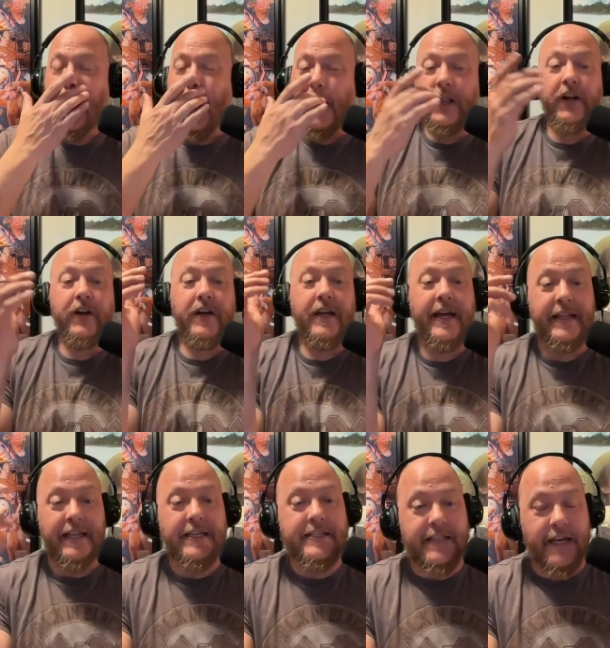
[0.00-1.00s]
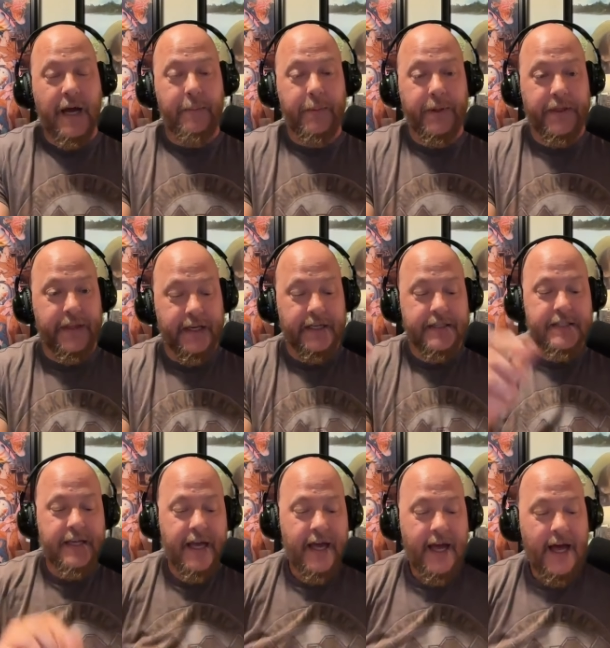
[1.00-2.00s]
I learned at least a couple of
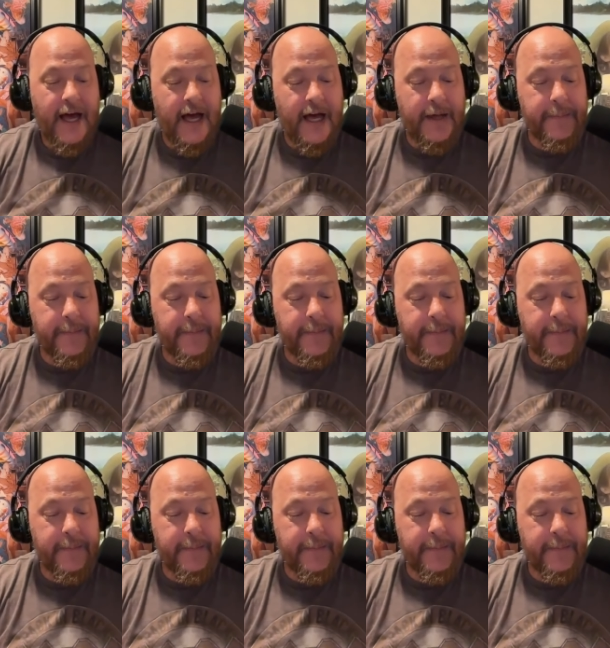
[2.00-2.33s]
things. Okay.